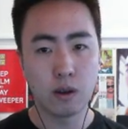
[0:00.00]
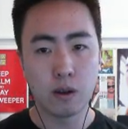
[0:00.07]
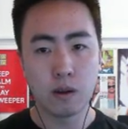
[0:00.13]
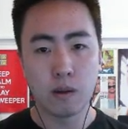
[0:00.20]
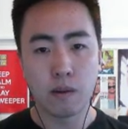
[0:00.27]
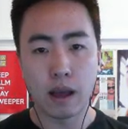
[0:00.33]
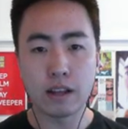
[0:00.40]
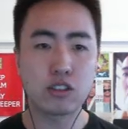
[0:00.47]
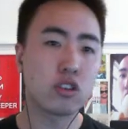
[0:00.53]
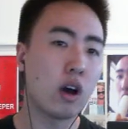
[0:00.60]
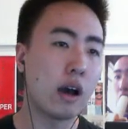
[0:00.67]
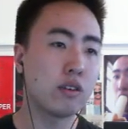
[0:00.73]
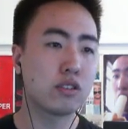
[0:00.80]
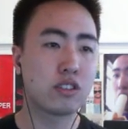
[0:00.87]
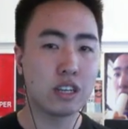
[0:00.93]
And so I
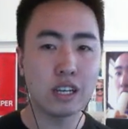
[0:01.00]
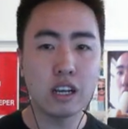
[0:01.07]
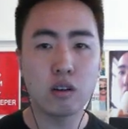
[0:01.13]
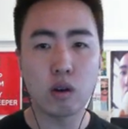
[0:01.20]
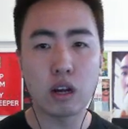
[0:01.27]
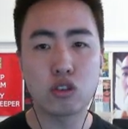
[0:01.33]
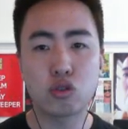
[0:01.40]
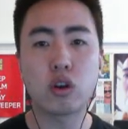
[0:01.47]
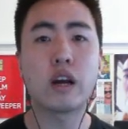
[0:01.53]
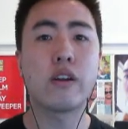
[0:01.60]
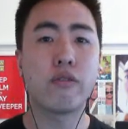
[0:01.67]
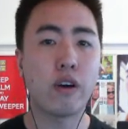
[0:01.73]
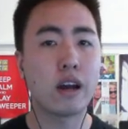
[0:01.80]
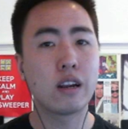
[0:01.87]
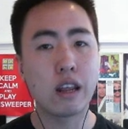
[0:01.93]
was digging around trying to
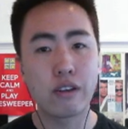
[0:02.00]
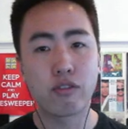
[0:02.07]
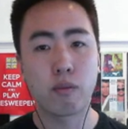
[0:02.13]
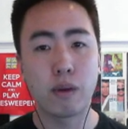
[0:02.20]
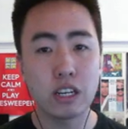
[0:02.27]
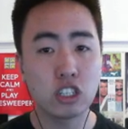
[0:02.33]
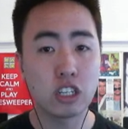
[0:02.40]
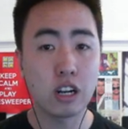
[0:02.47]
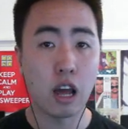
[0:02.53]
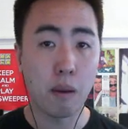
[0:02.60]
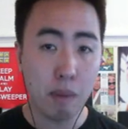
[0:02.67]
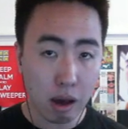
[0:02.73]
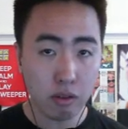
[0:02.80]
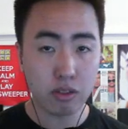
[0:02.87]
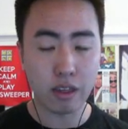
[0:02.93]
find information
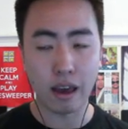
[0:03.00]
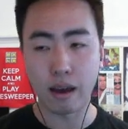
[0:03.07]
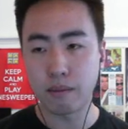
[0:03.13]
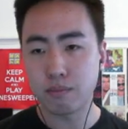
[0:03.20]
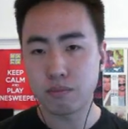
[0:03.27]
about that.